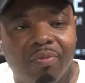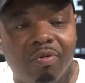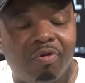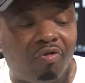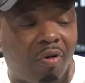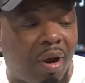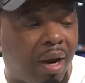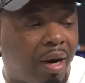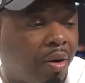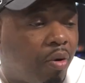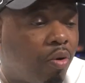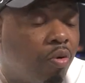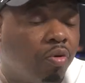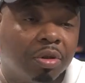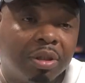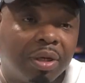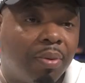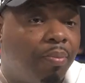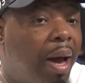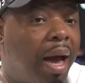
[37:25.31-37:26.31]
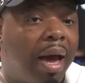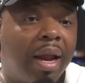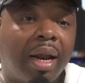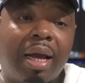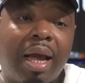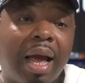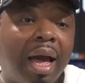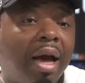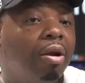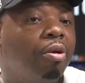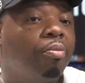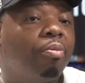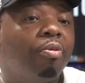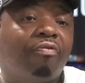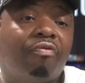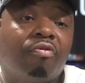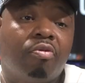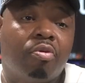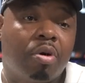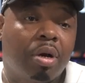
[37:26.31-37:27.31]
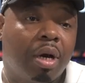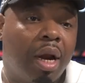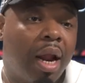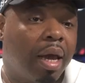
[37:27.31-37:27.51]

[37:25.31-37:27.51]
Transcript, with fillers: we trying to hold somebody accountable for it.